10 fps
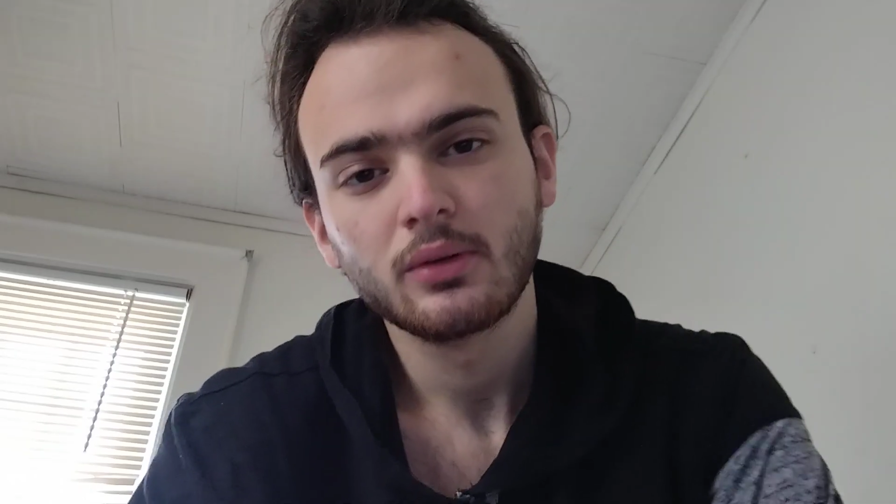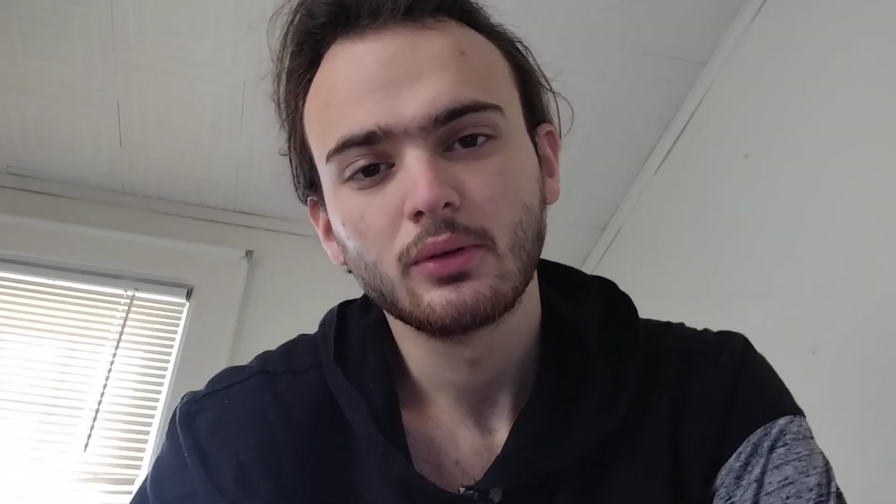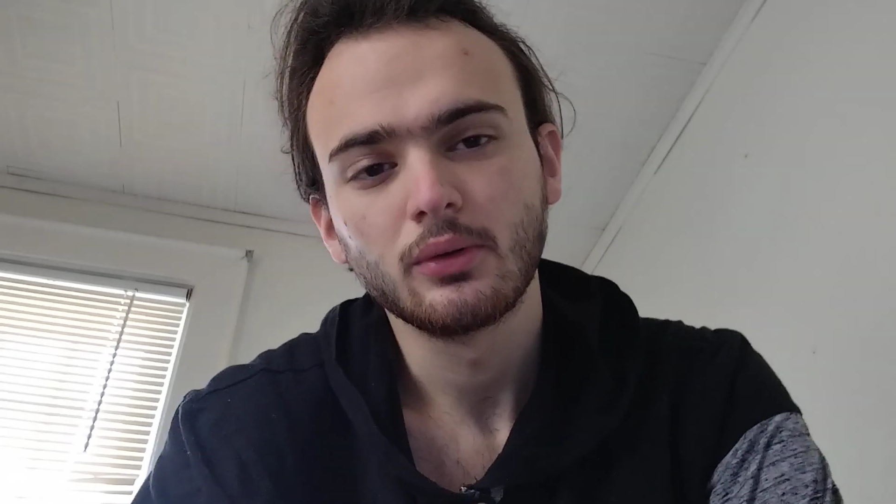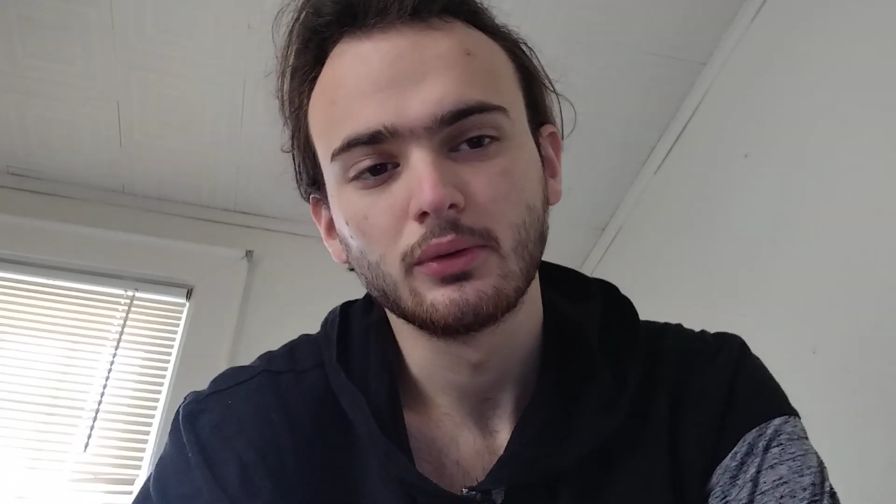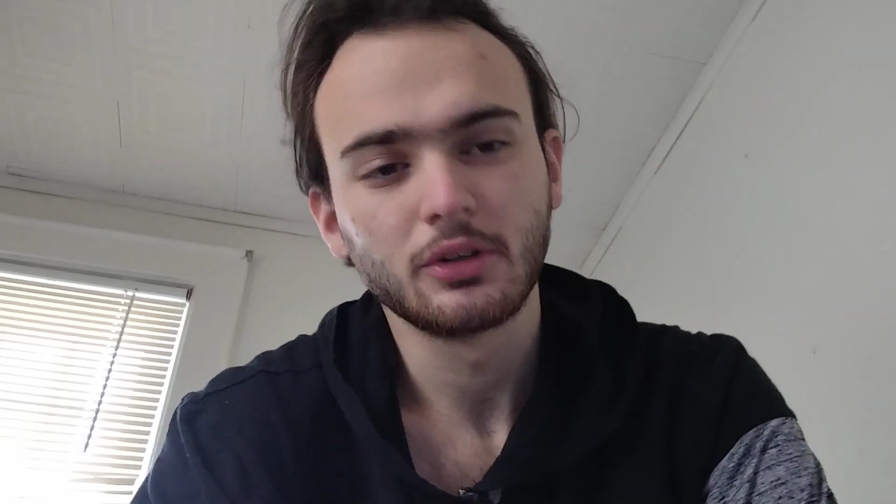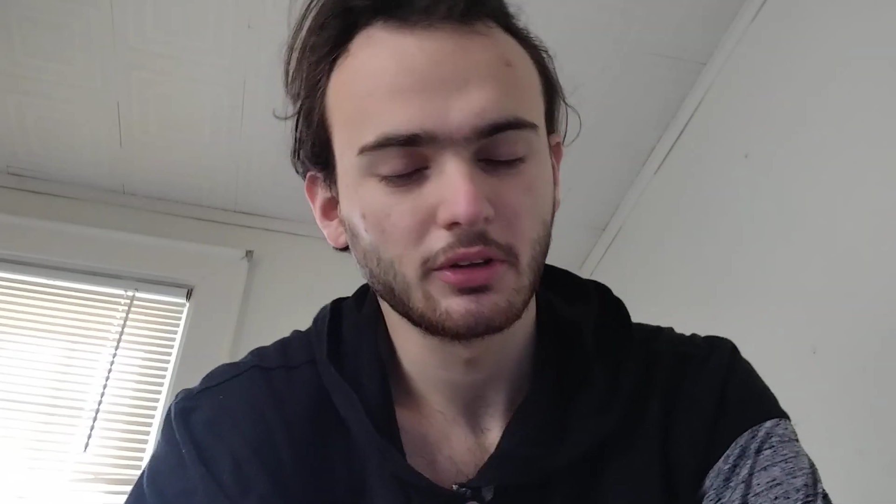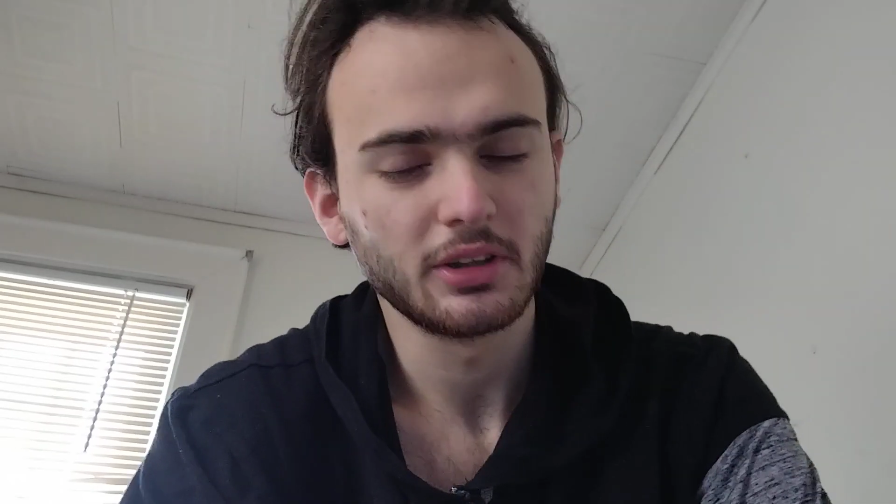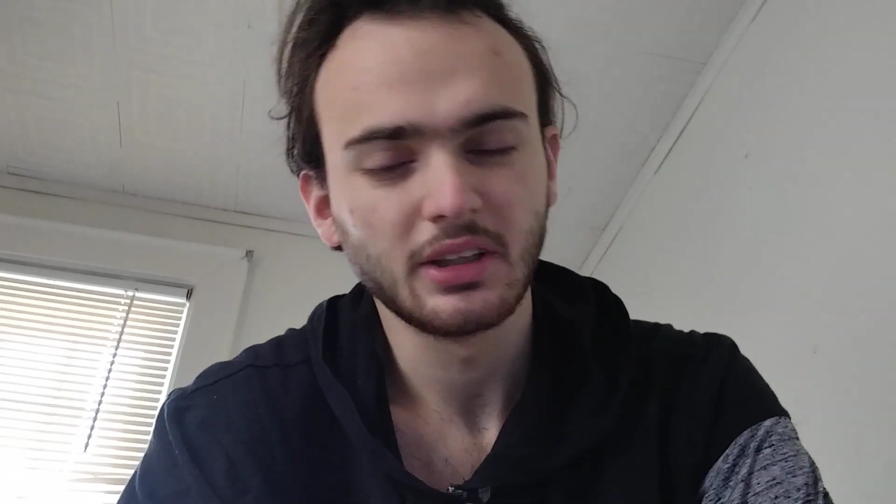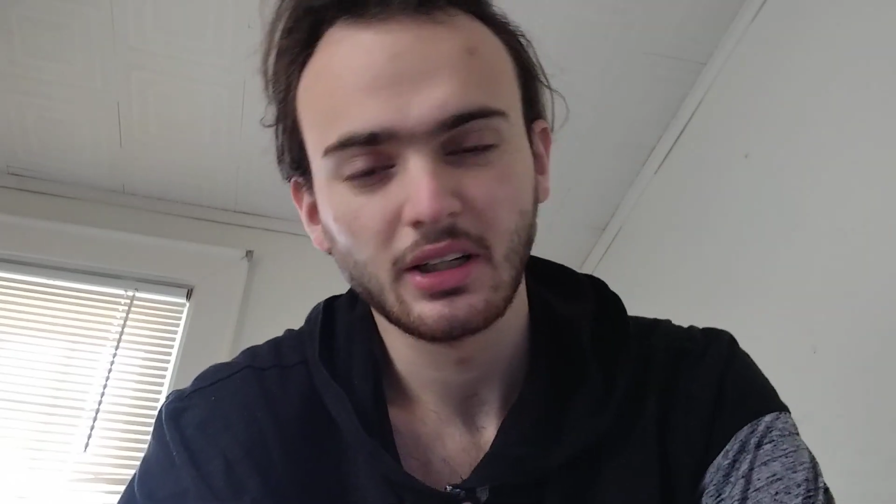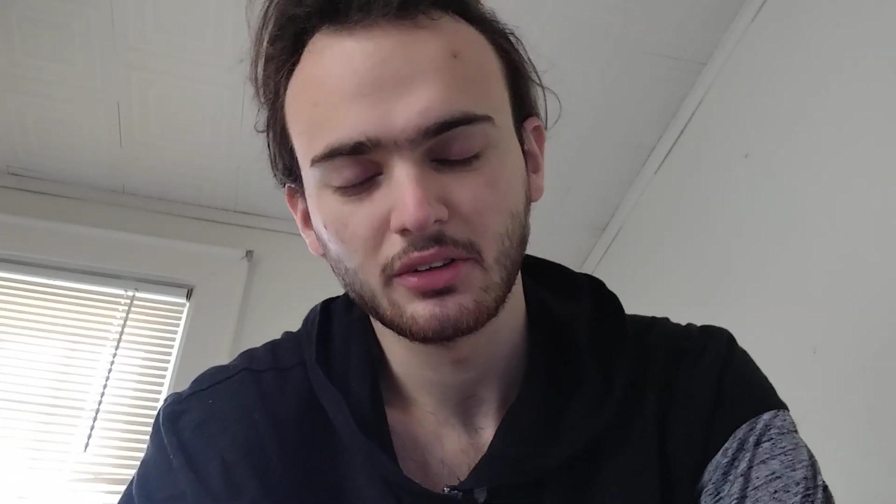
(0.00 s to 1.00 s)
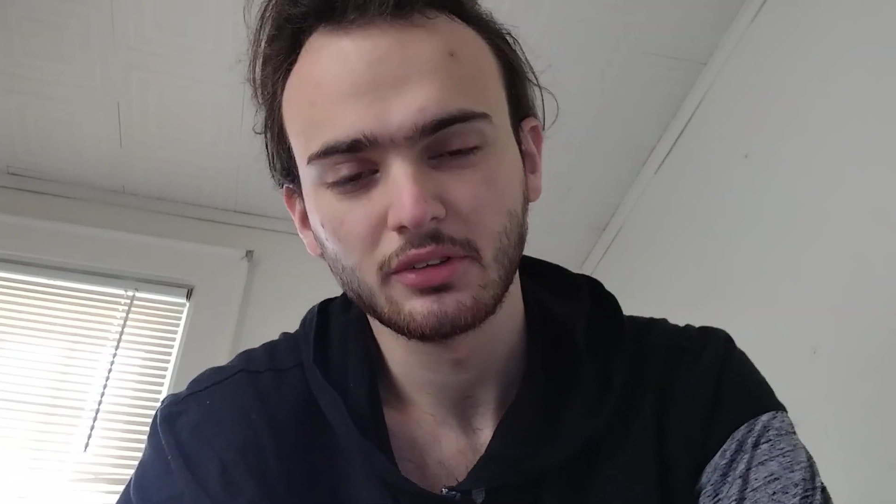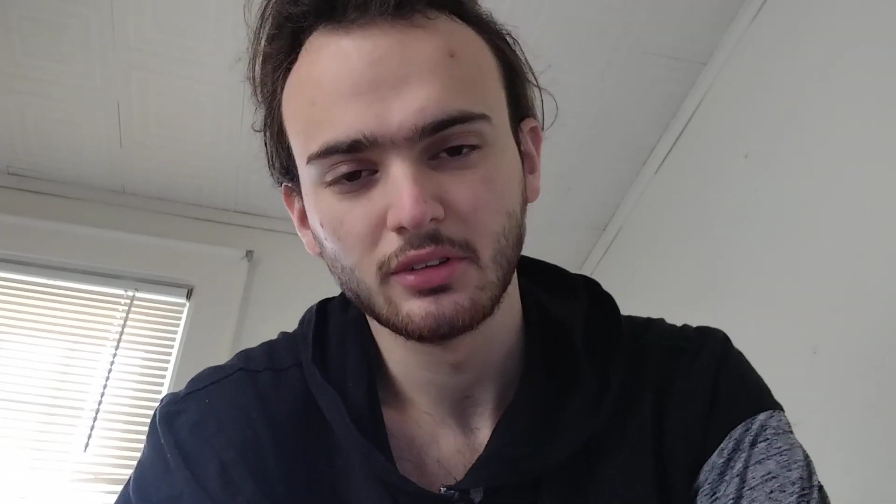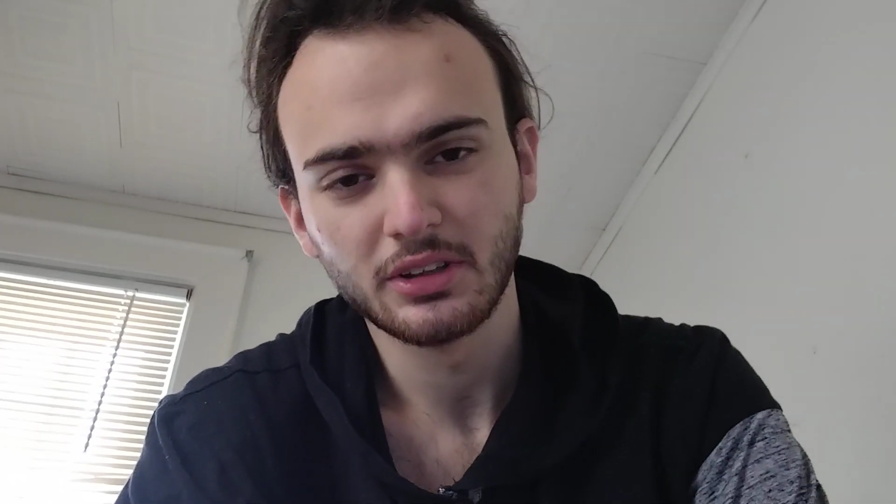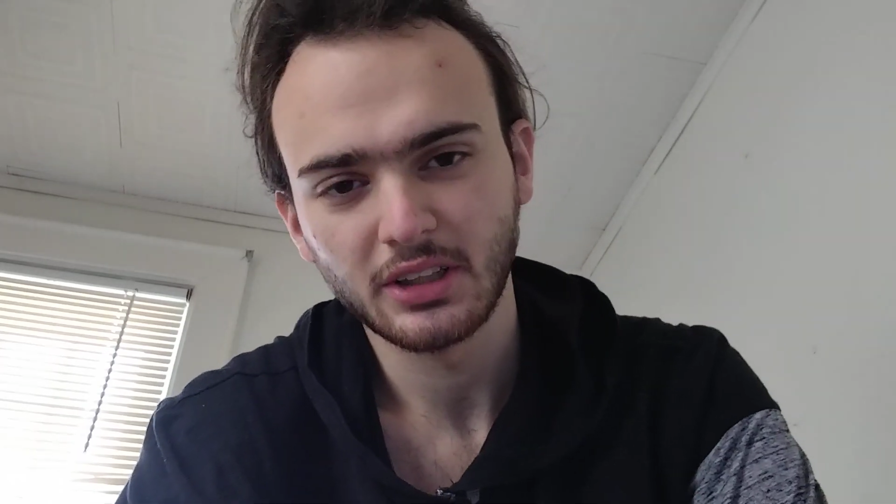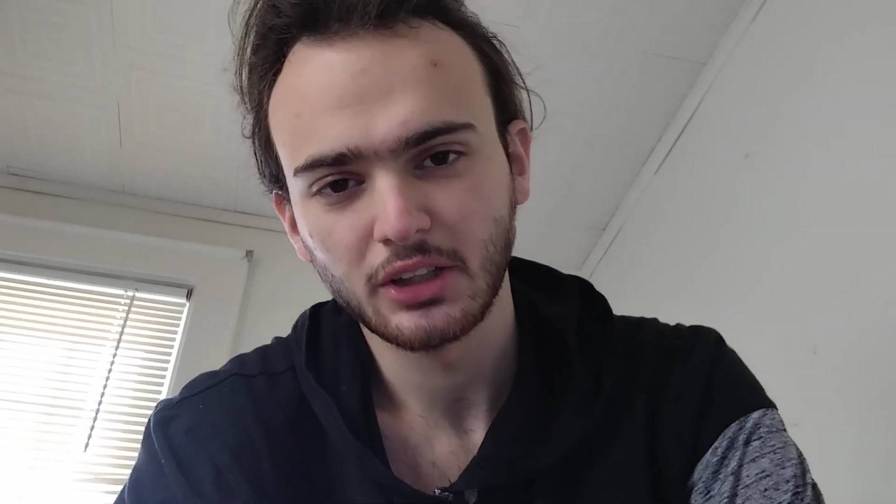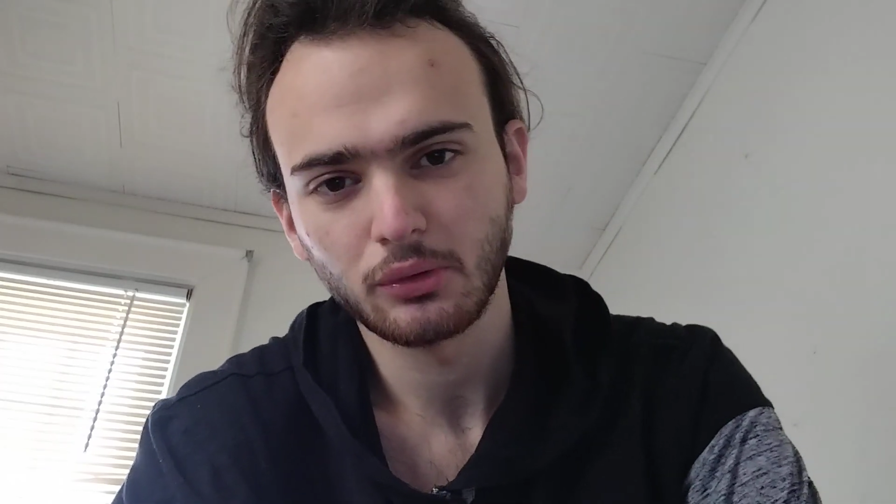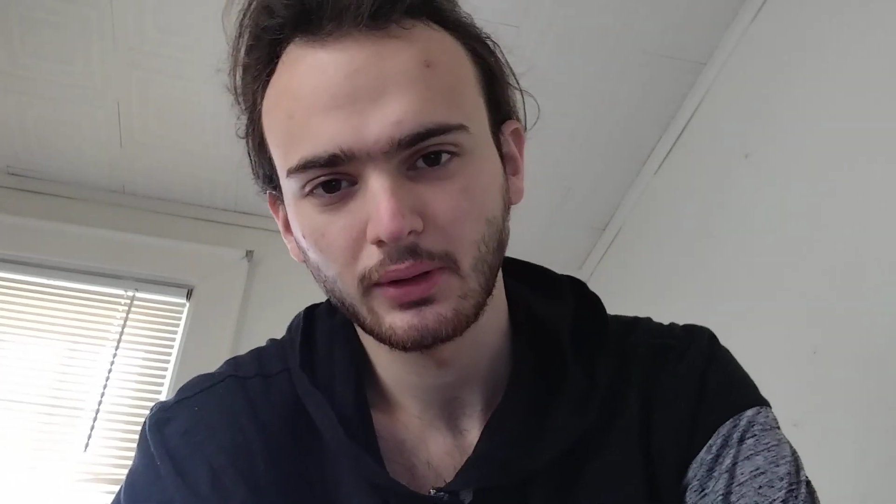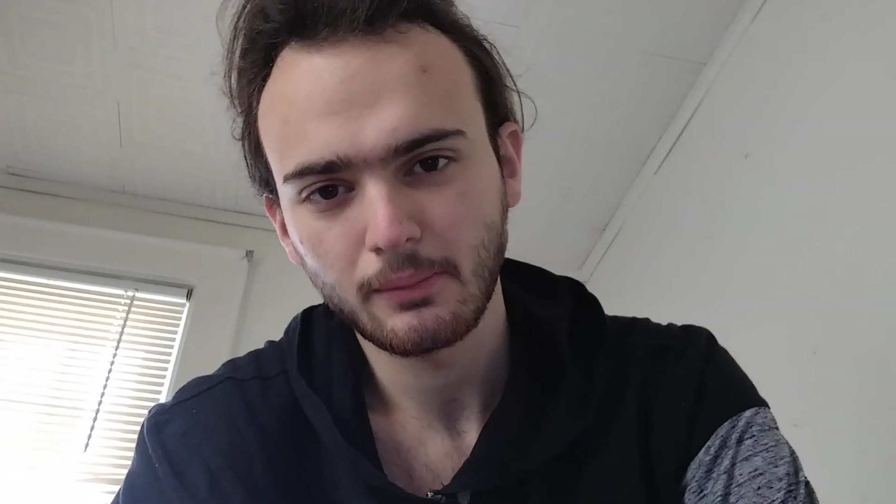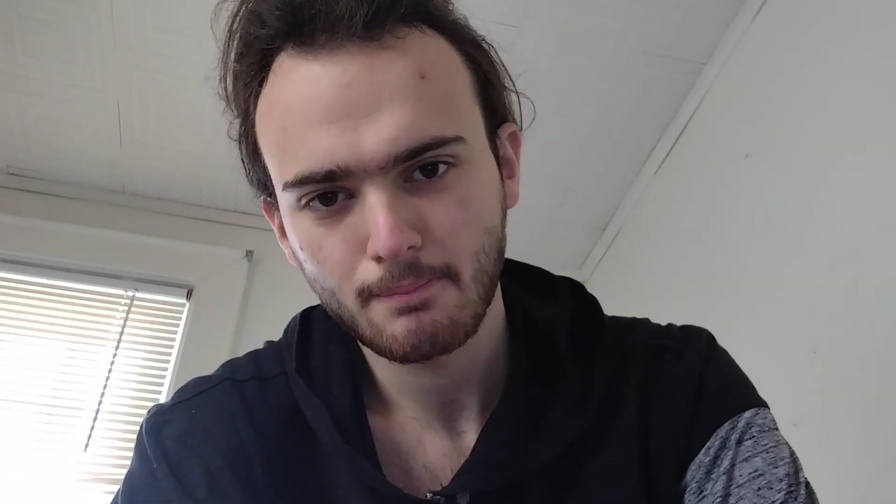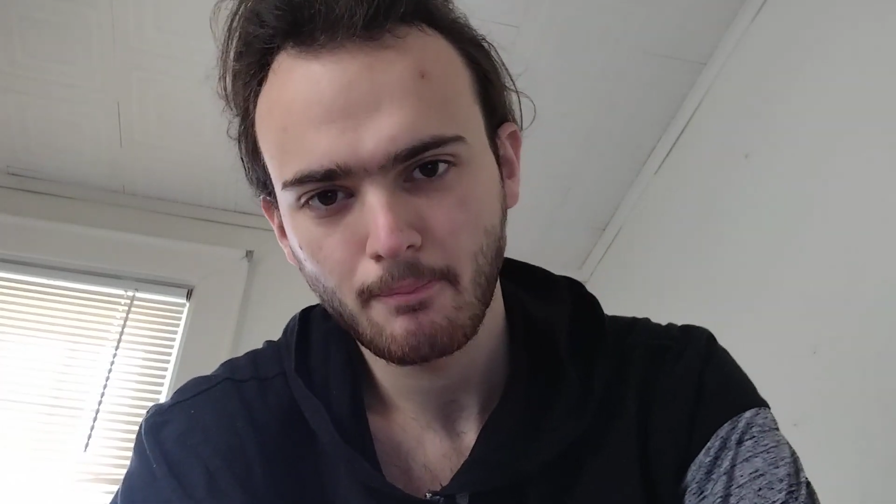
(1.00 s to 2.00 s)
who turned it down due to
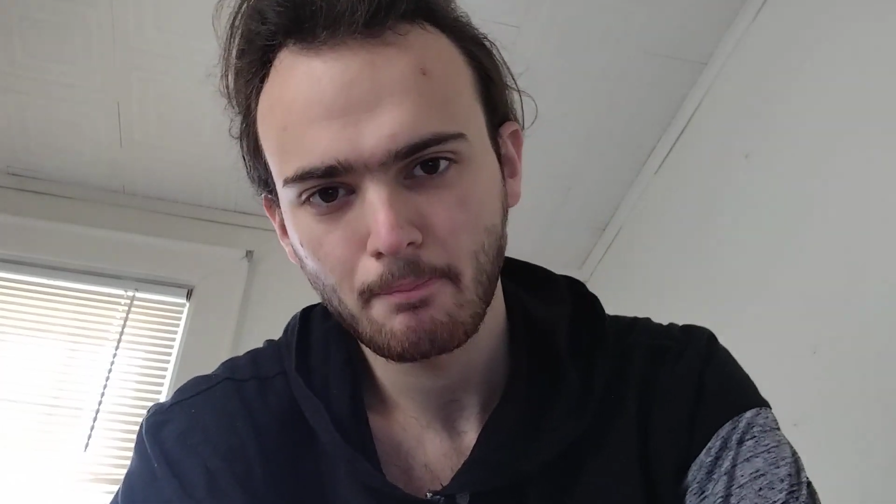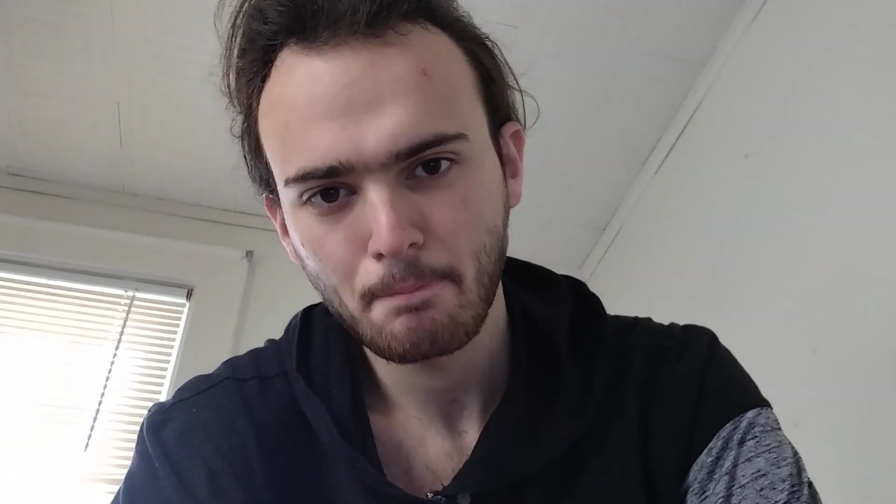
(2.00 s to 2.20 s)
scheduling.